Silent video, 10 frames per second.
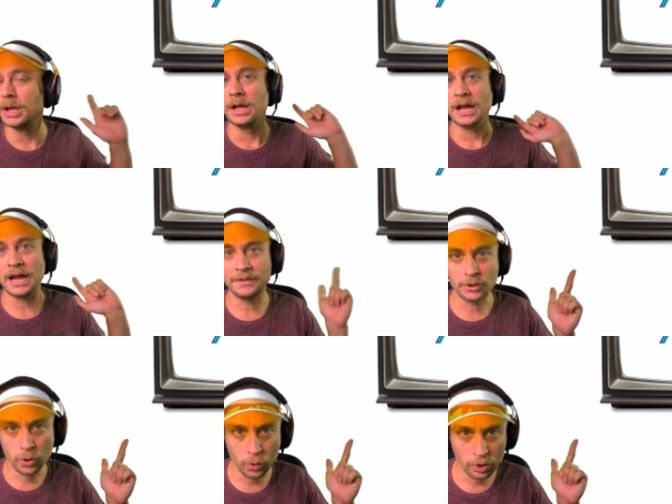and the
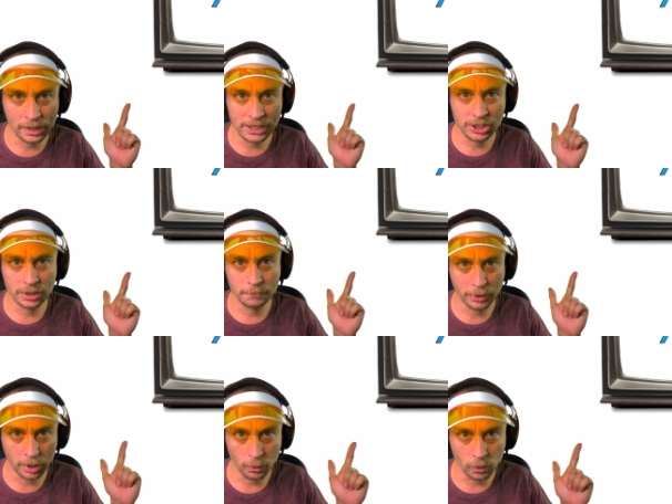correlation
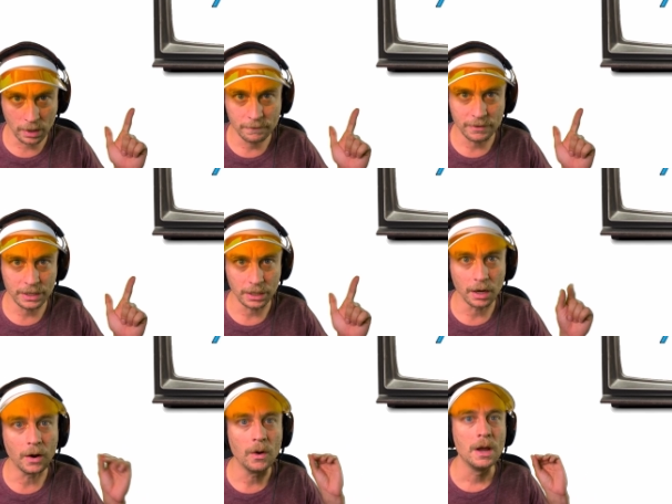part one
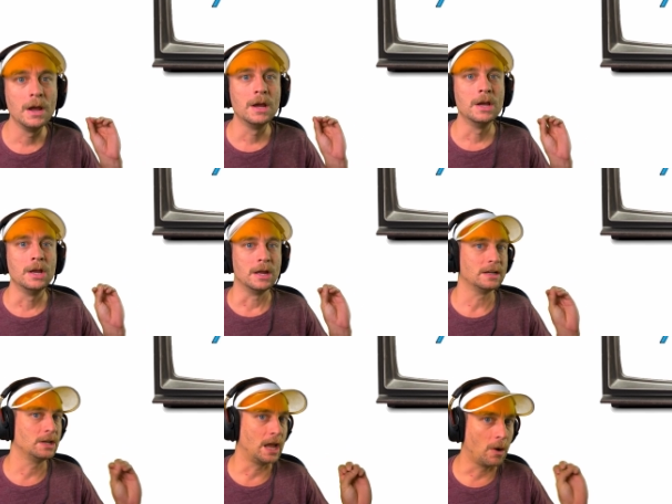video
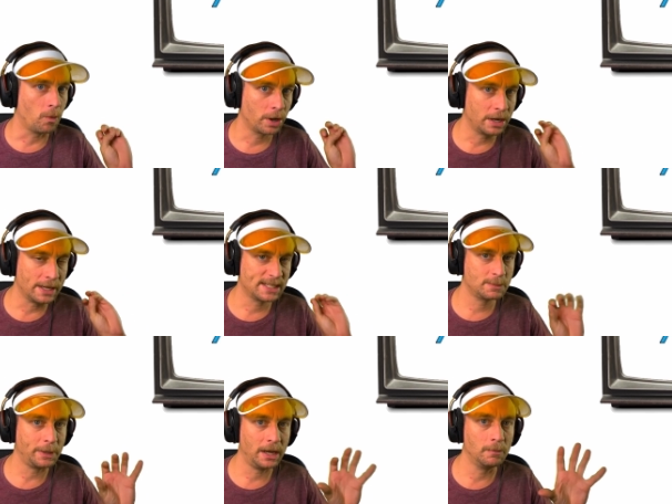and we're going to
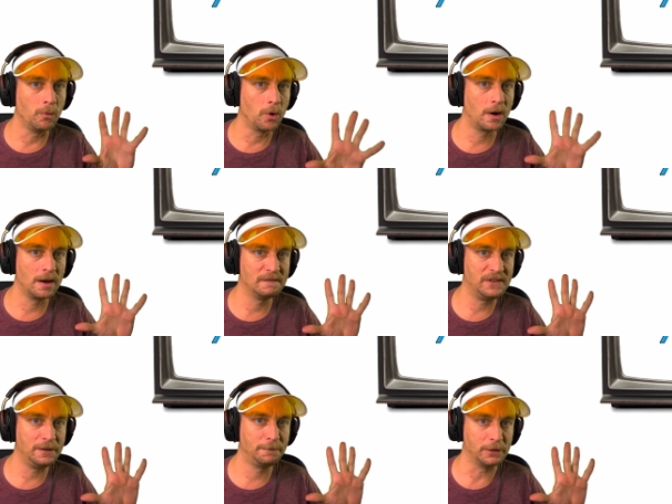expand more on
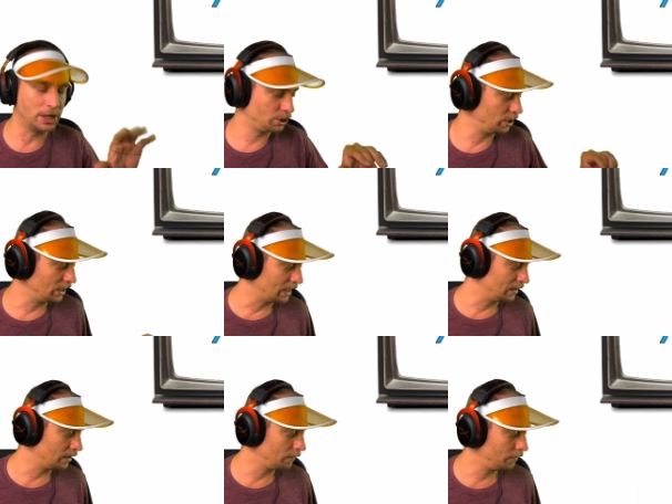V flushing. And
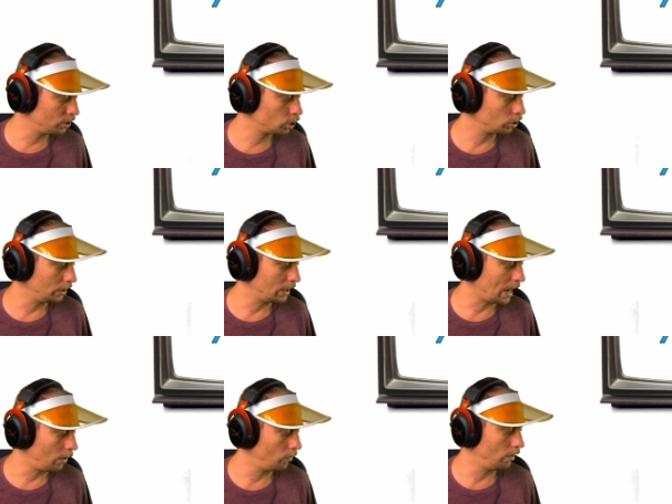then eventually,
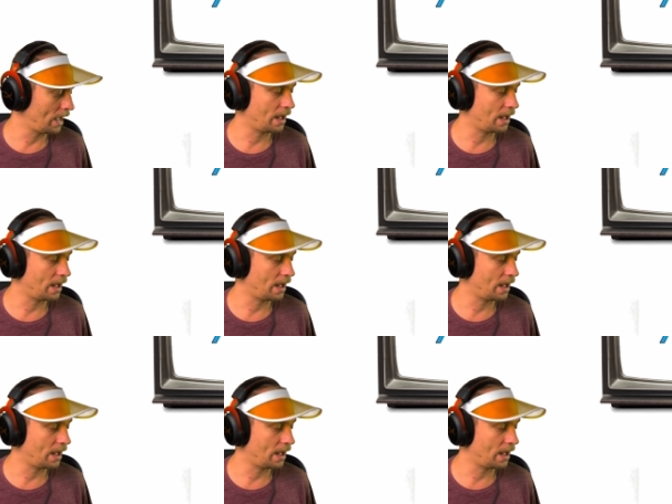I will have